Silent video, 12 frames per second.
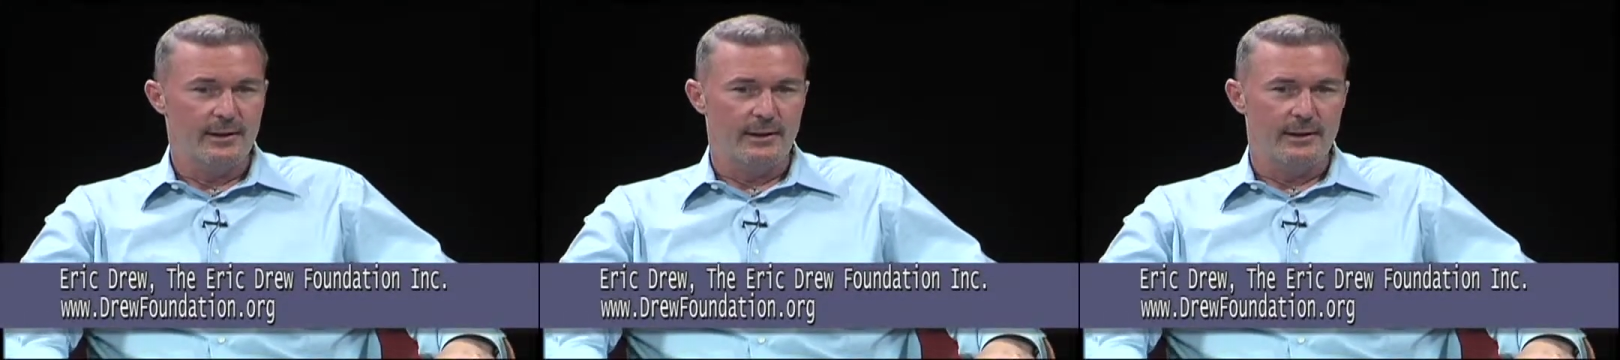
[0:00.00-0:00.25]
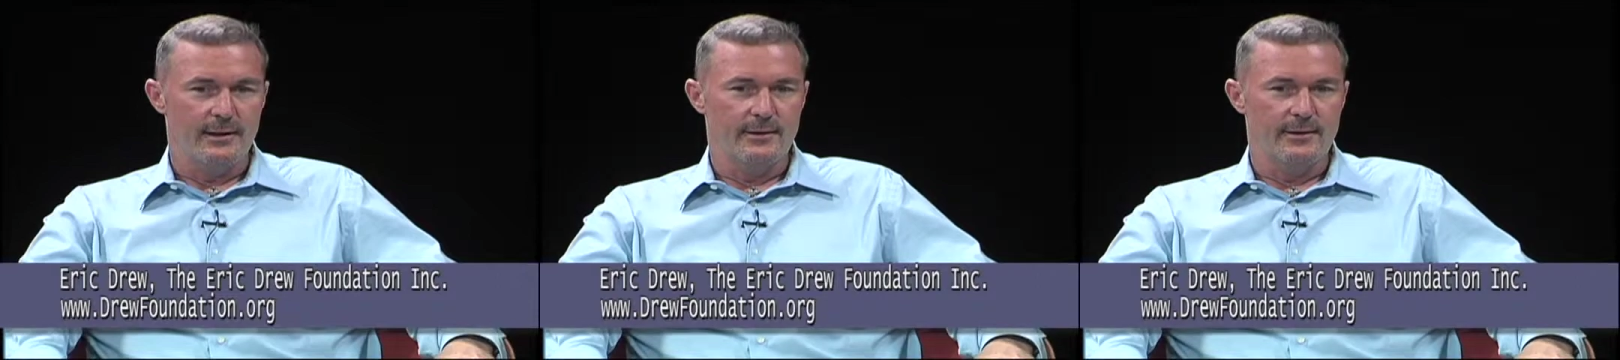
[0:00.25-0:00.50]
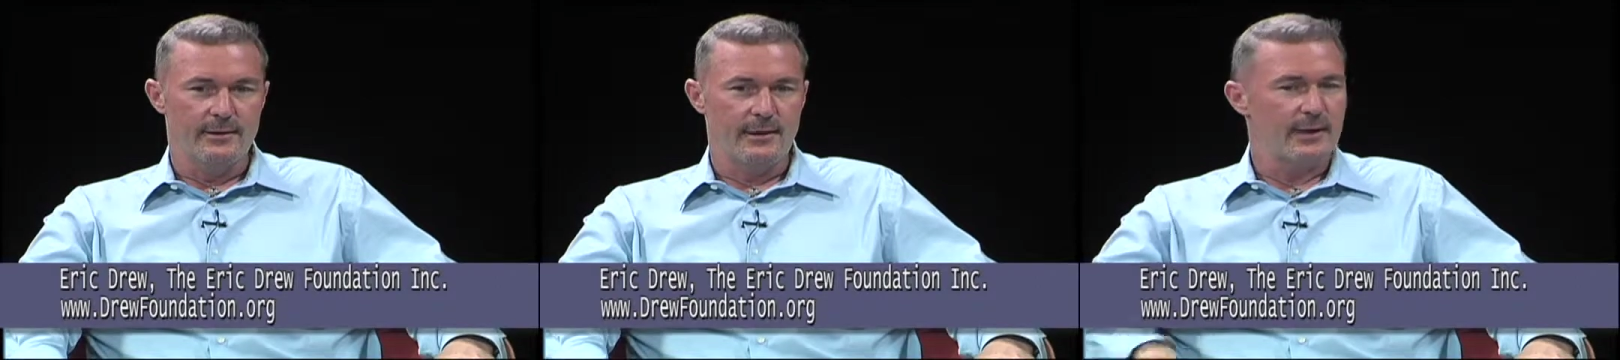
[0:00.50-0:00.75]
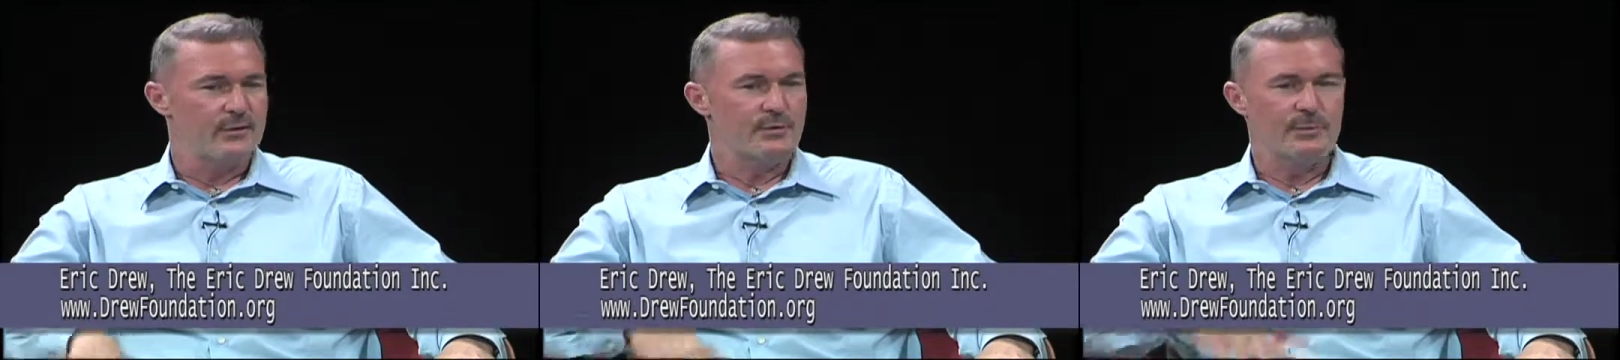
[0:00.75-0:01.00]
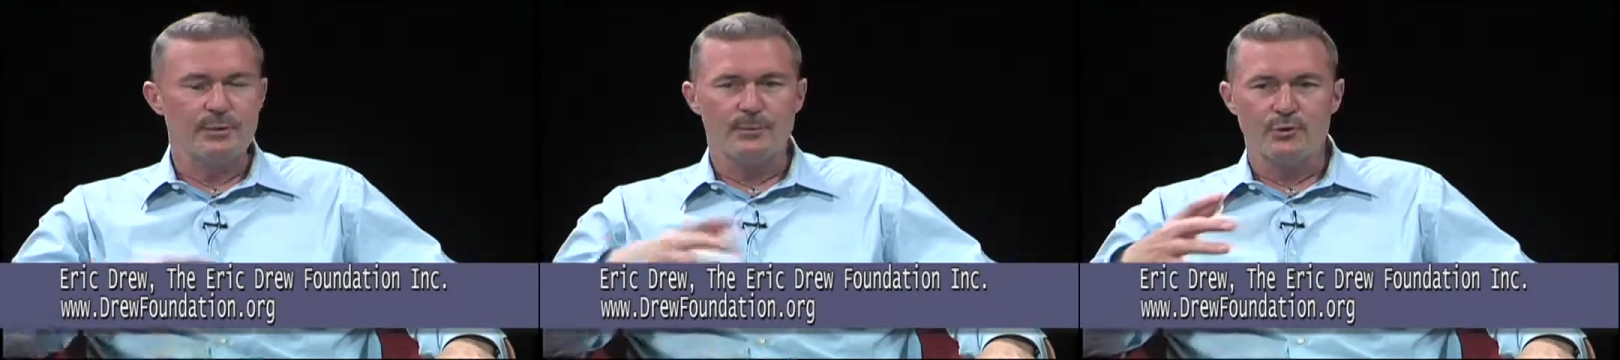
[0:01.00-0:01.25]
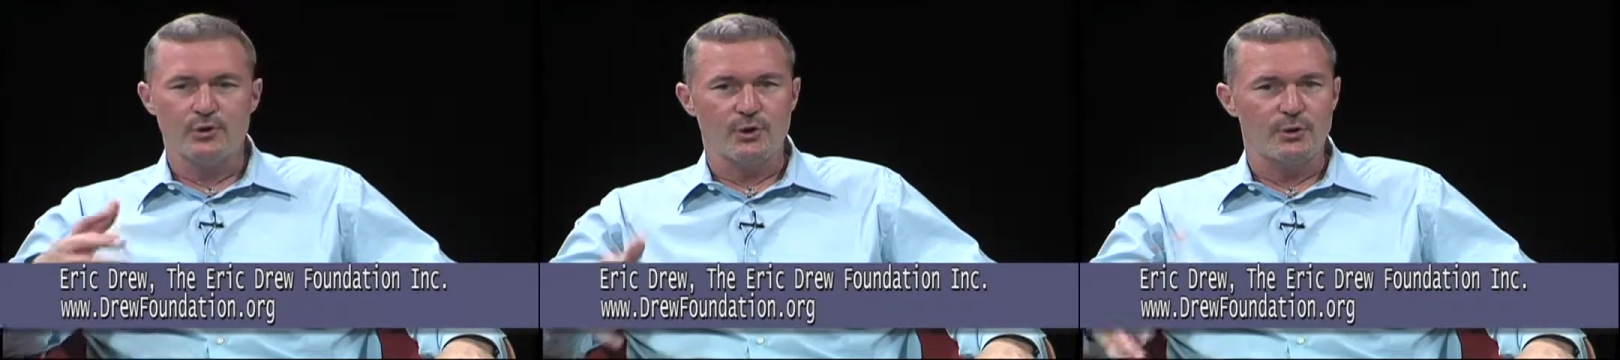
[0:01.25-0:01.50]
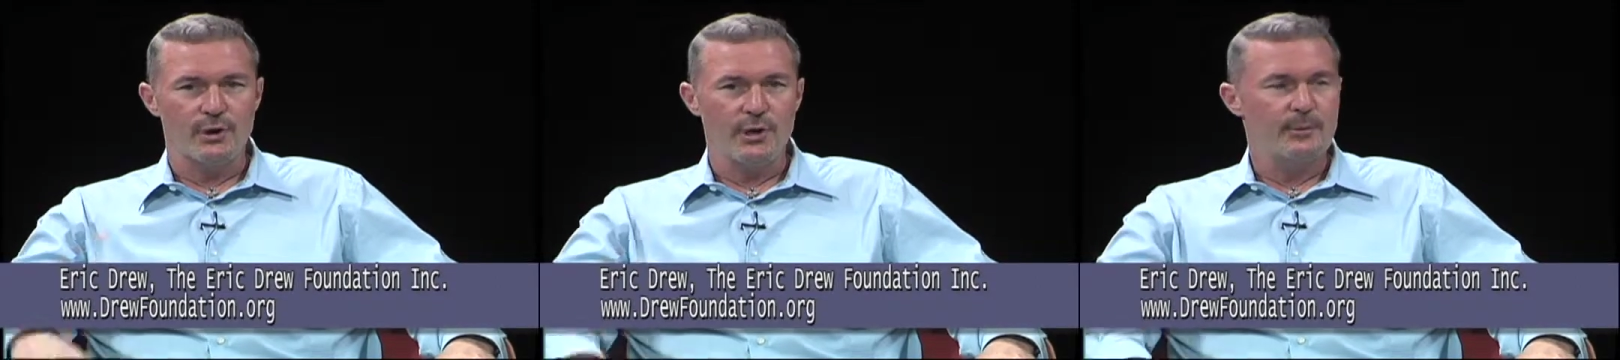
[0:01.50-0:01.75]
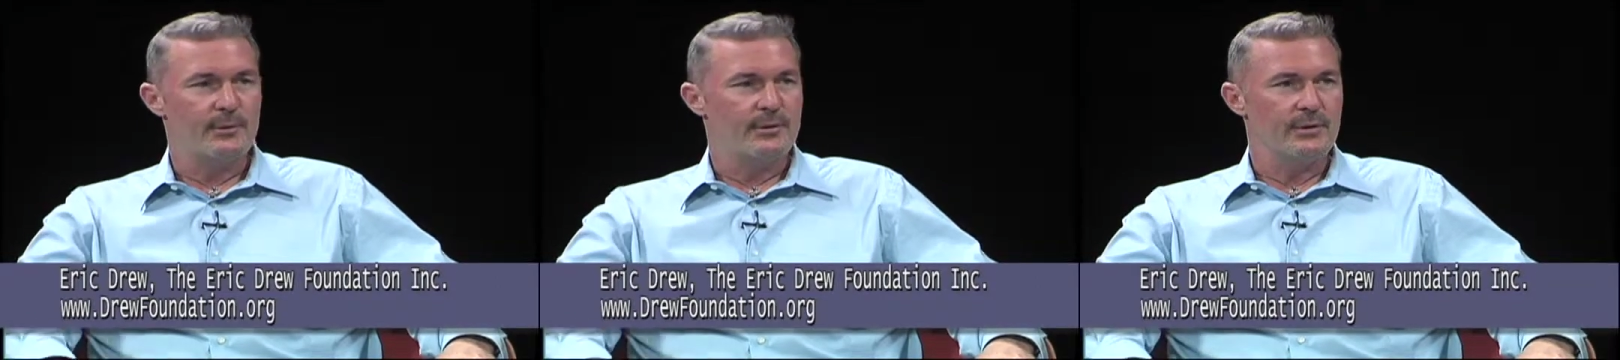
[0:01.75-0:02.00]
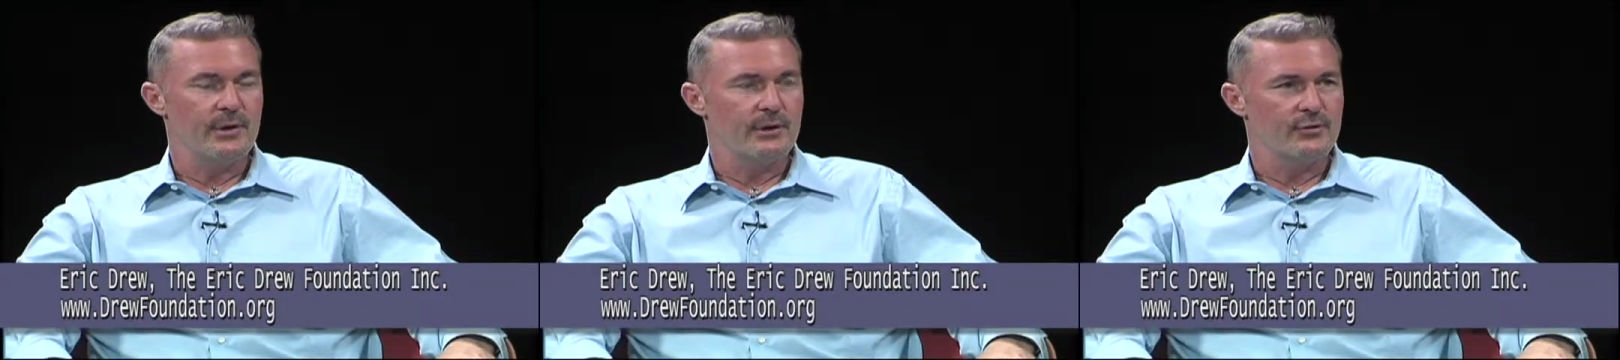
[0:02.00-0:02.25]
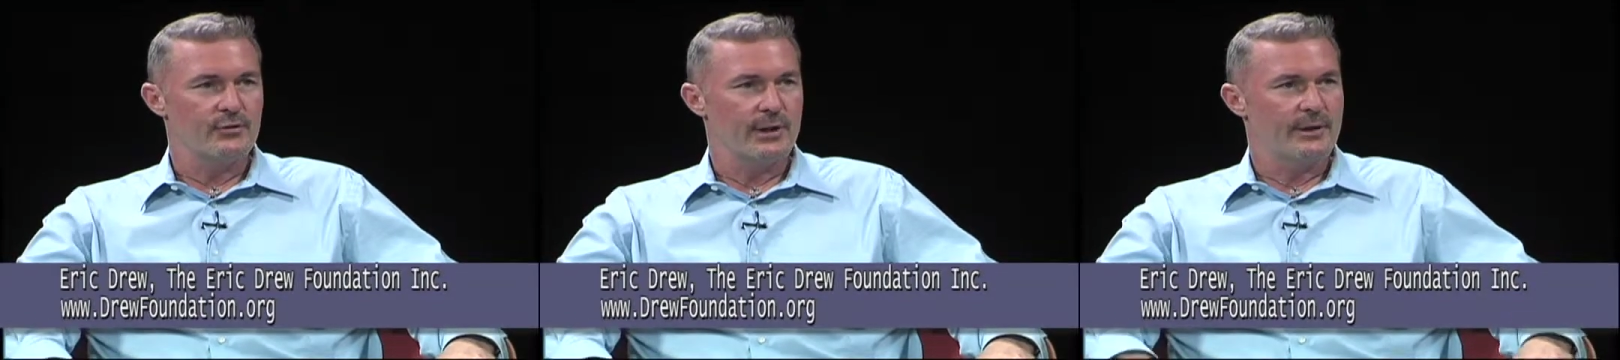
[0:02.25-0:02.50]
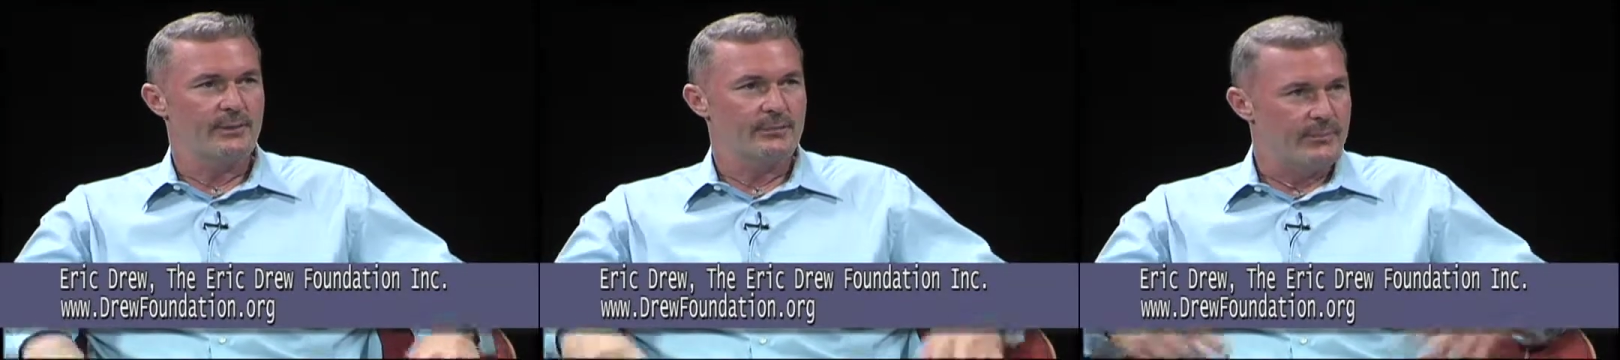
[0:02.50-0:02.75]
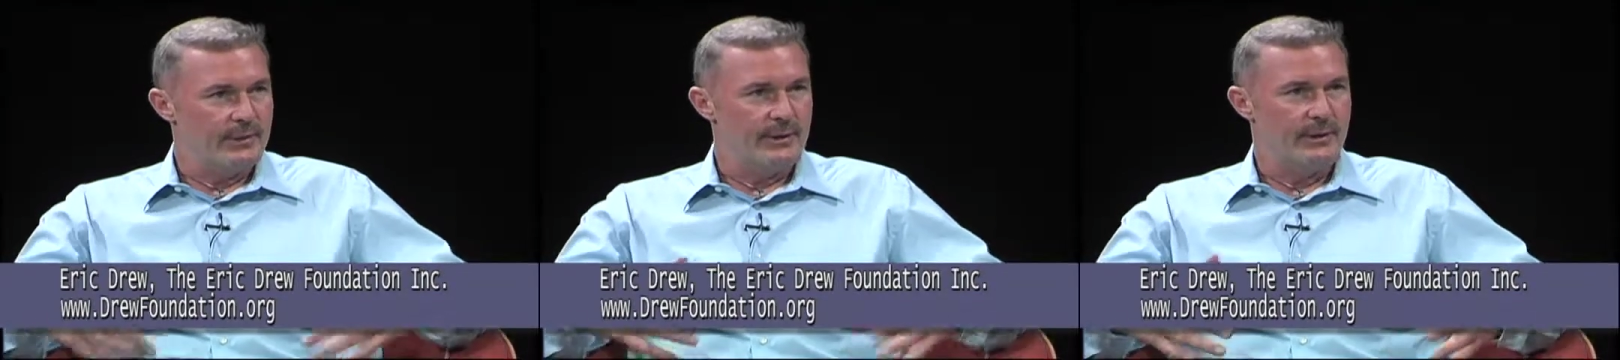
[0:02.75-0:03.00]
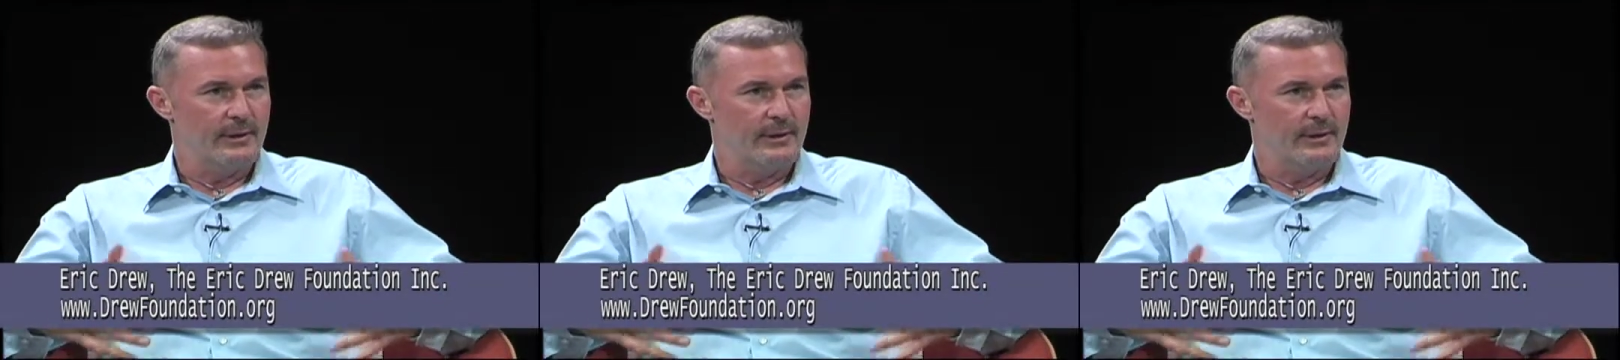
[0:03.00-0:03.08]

And 1,000 people showed up and tried to be...